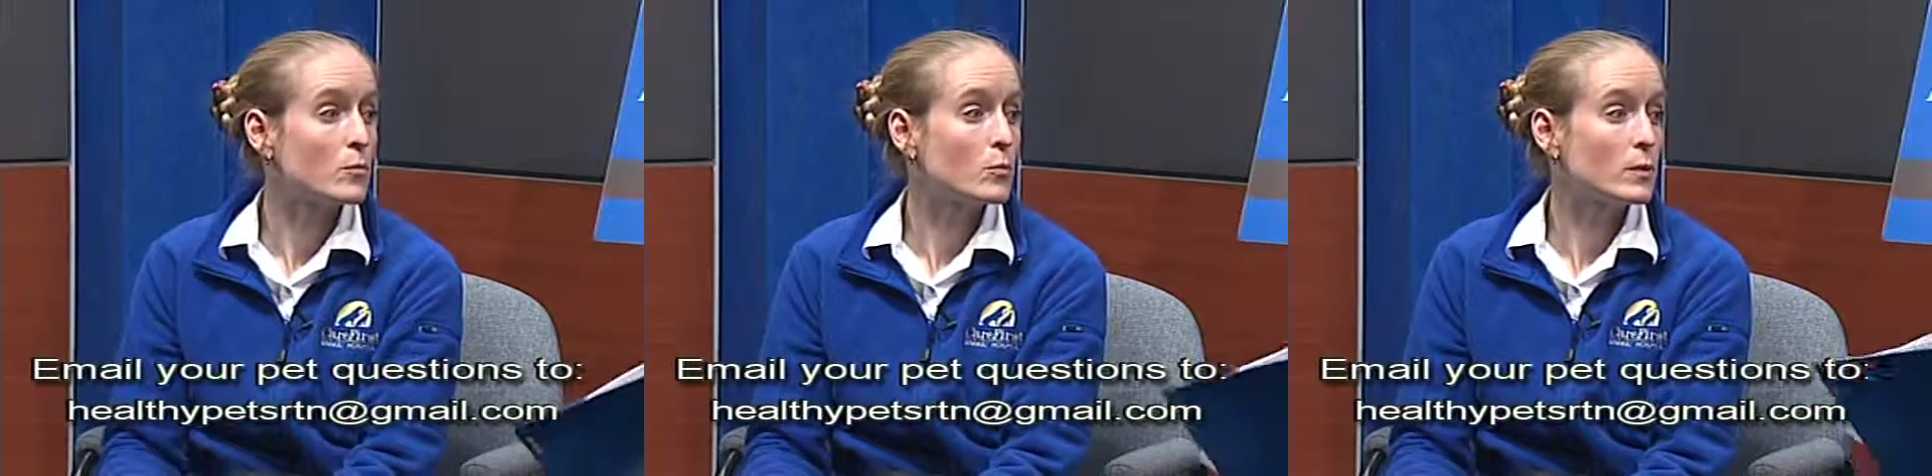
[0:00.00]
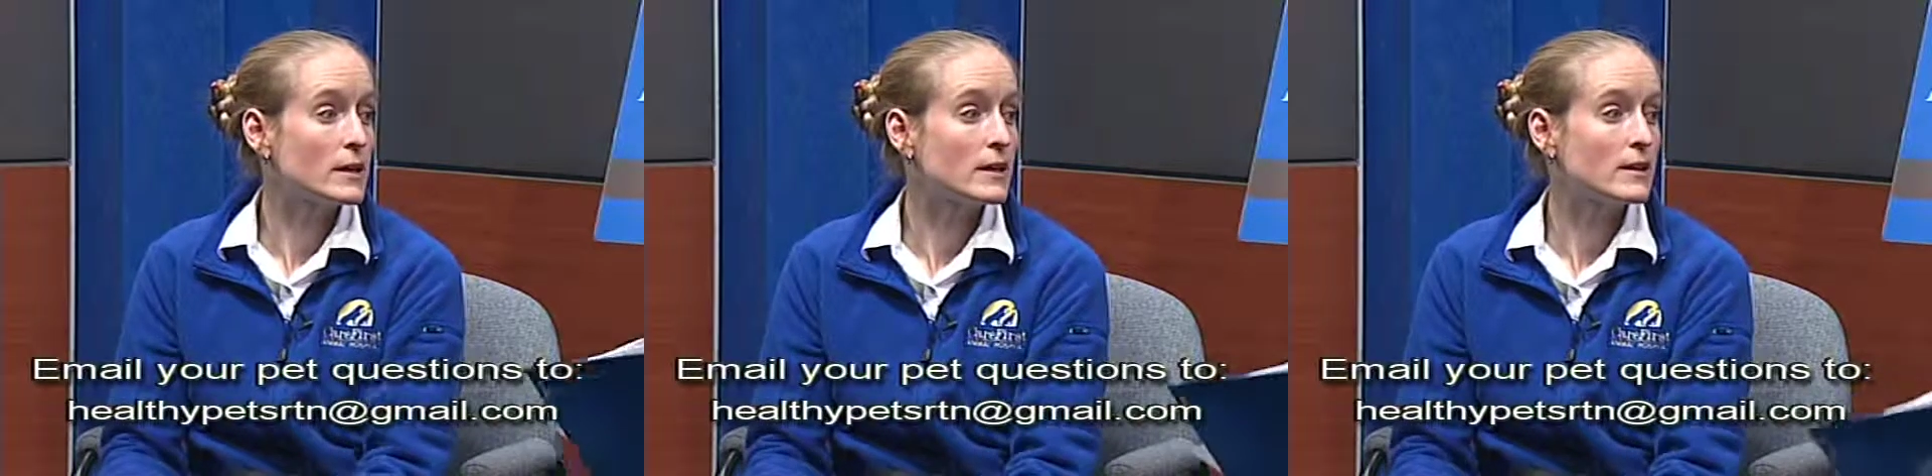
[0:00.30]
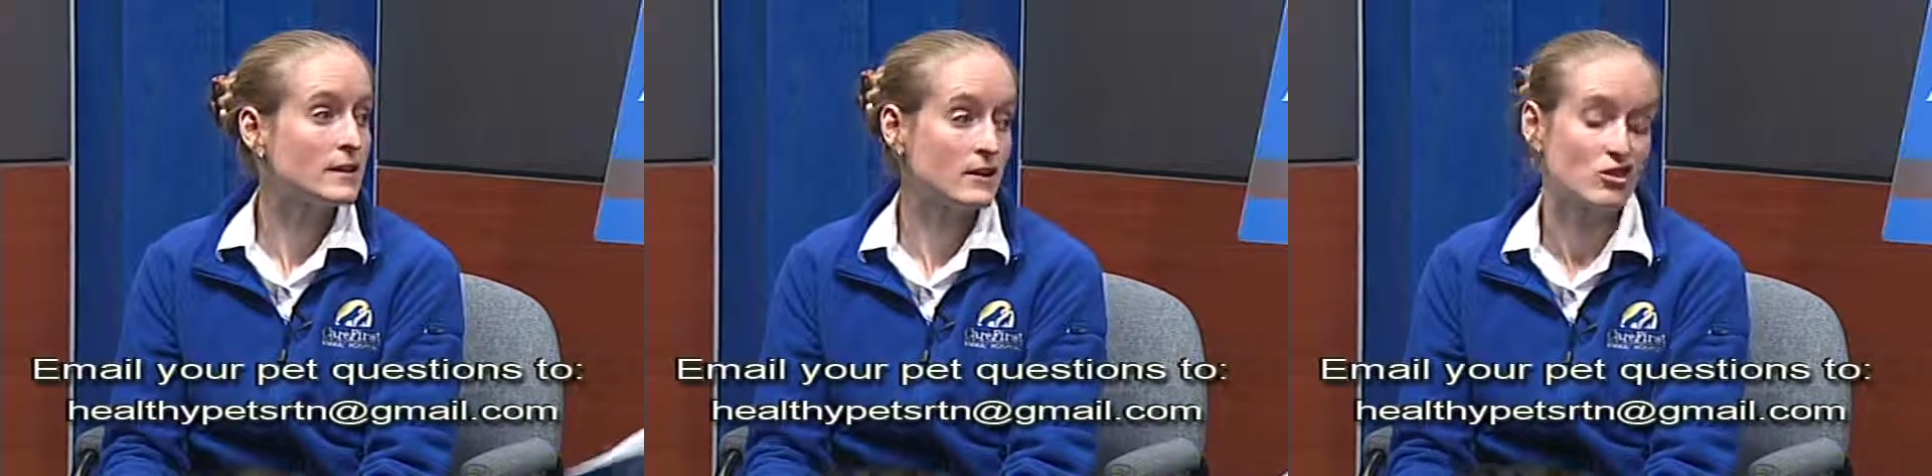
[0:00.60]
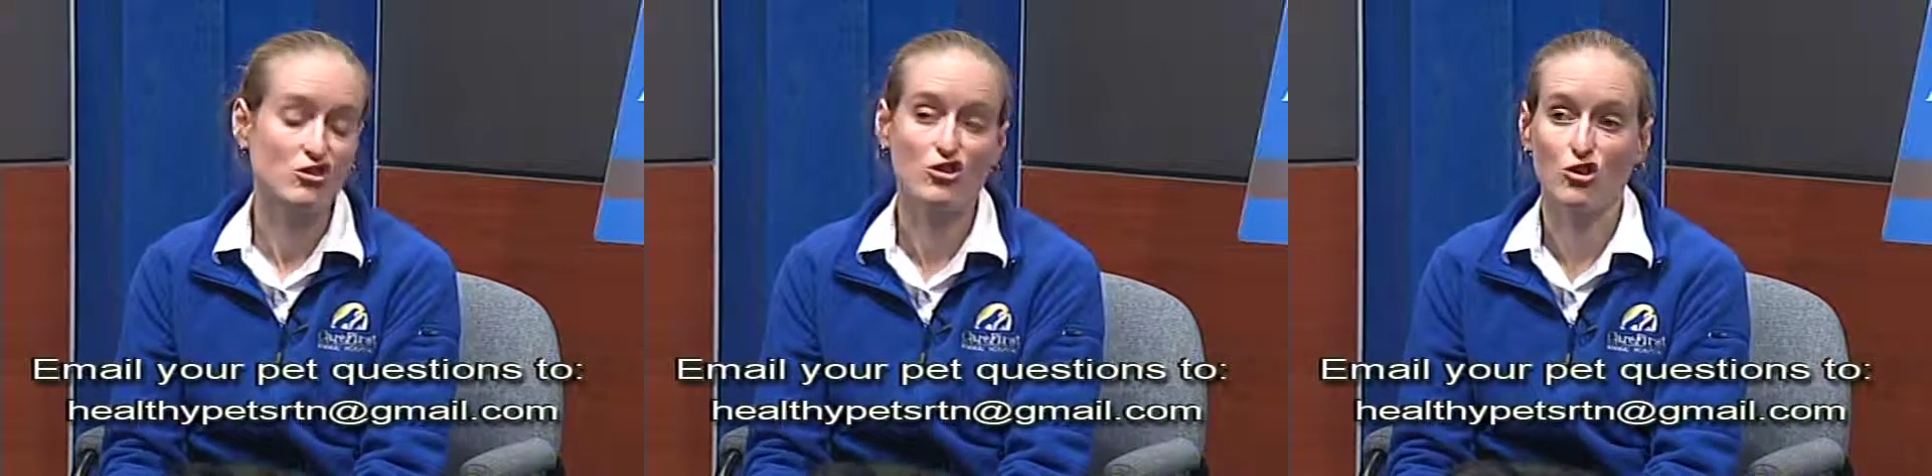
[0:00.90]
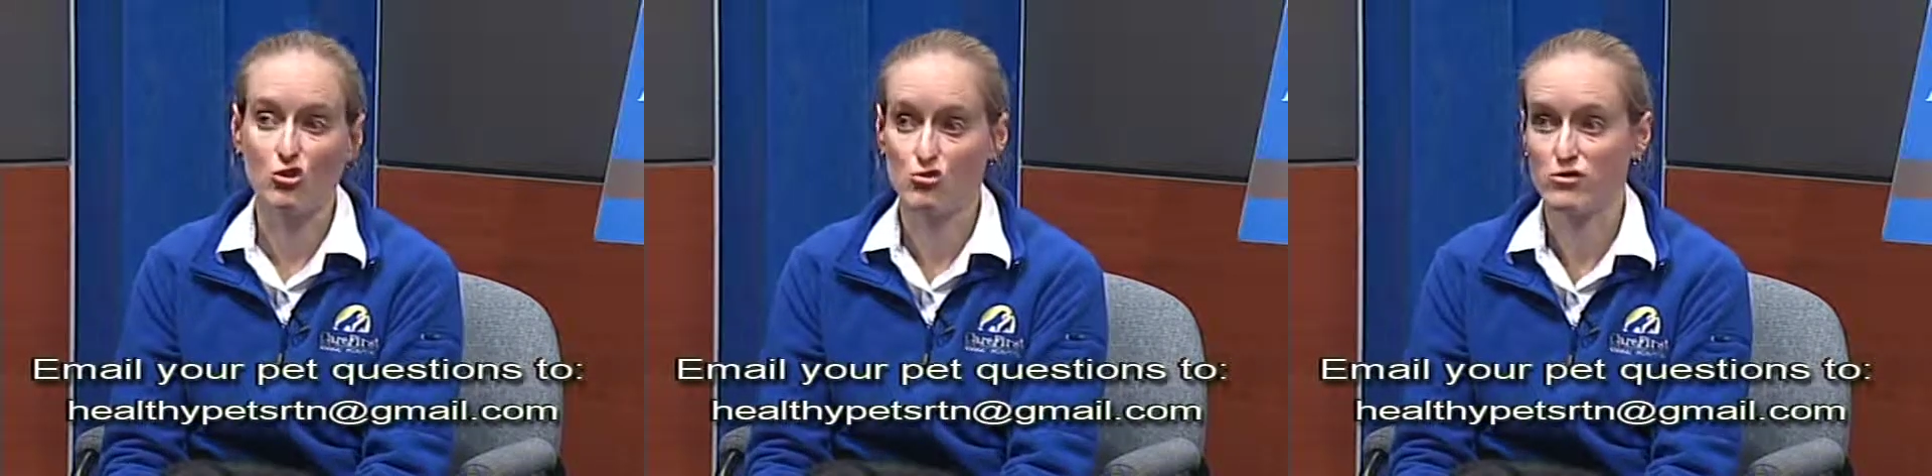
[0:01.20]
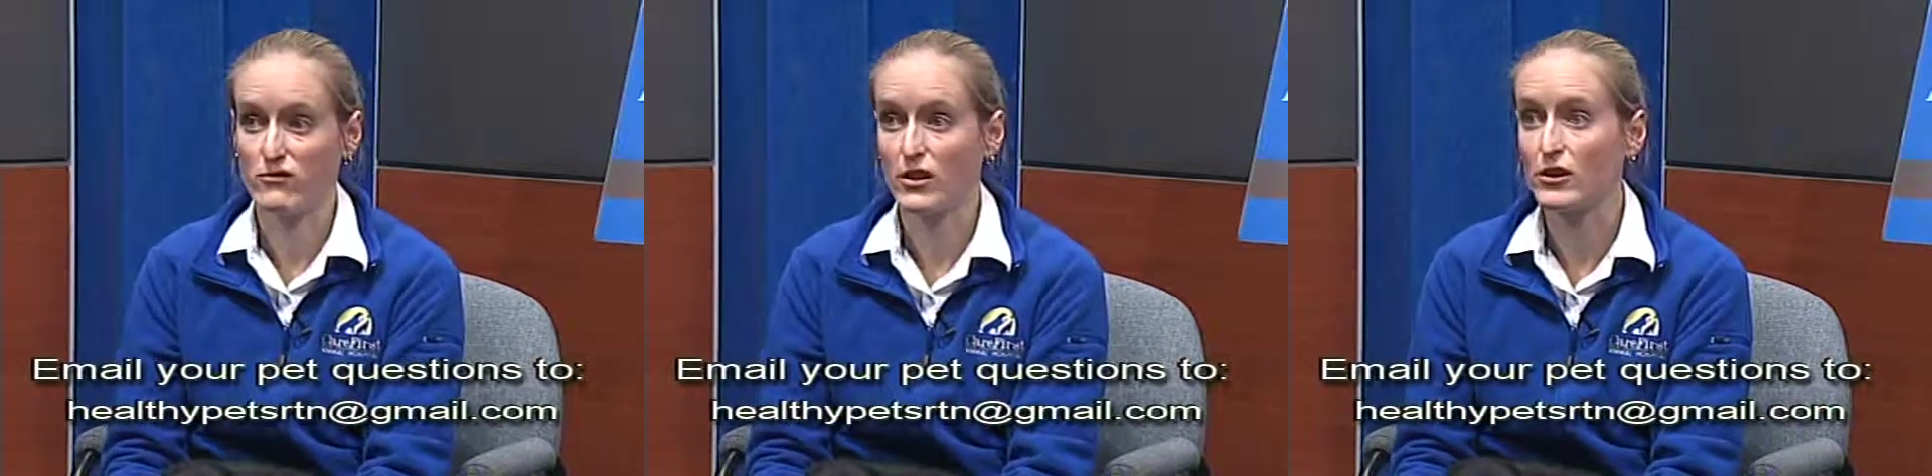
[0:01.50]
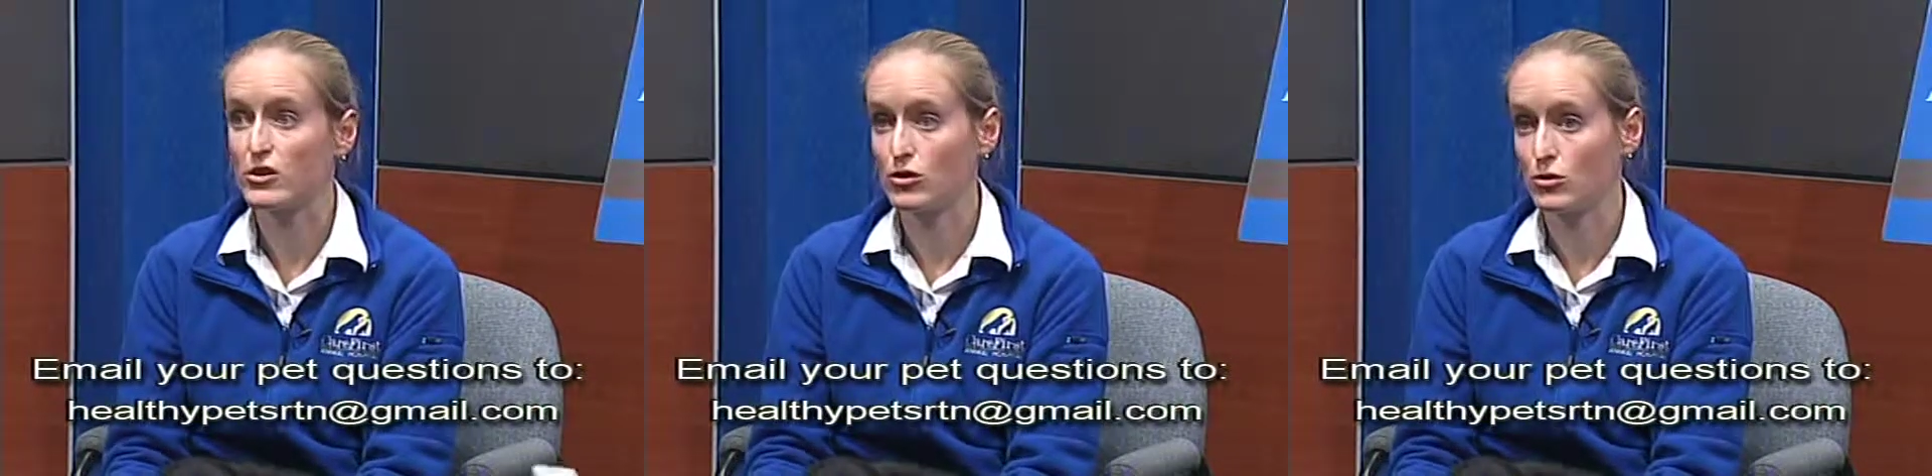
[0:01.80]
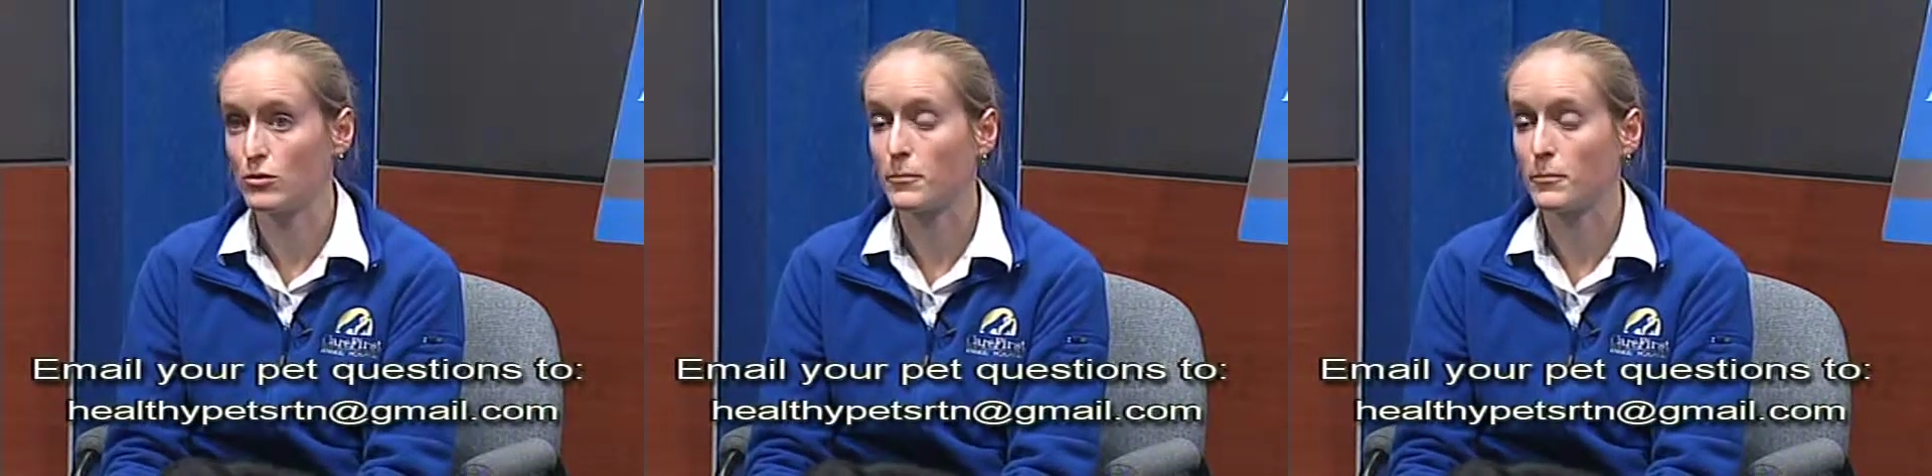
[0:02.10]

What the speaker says: we need to close very soon,